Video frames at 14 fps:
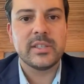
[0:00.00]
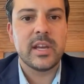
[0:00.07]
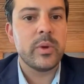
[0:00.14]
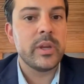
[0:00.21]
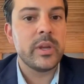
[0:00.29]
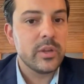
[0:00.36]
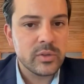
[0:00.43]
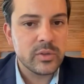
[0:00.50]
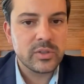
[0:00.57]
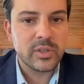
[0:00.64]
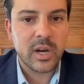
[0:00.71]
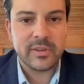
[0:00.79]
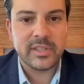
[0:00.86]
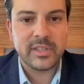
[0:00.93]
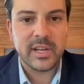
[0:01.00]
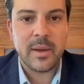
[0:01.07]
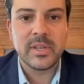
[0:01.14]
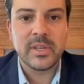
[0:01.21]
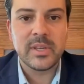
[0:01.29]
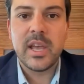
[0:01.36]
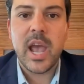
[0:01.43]
that we use
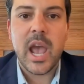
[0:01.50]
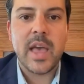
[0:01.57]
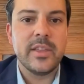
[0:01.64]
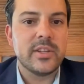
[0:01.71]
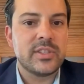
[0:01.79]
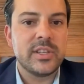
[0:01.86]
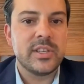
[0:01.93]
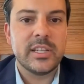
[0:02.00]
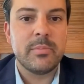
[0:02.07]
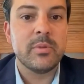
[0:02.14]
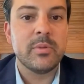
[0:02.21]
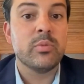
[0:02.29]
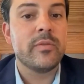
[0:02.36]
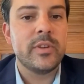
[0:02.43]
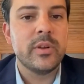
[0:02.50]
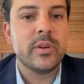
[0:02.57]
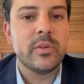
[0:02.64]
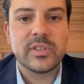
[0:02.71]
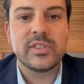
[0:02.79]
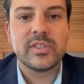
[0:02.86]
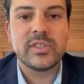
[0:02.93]
oftentimes, and these need to be
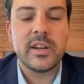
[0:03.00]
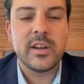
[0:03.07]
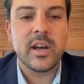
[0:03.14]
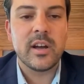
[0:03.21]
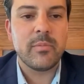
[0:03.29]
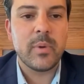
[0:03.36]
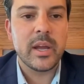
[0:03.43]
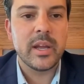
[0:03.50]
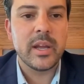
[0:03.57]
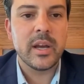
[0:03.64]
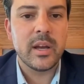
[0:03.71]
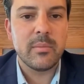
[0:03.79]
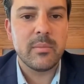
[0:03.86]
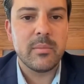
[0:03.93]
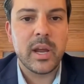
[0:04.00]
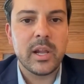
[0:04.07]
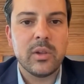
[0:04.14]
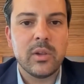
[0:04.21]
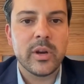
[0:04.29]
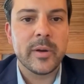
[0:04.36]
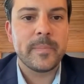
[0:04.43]
reviewed and signed off by a
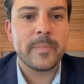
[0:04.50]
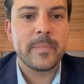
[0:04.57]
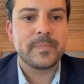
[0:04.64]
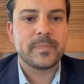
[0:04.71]
lawyer.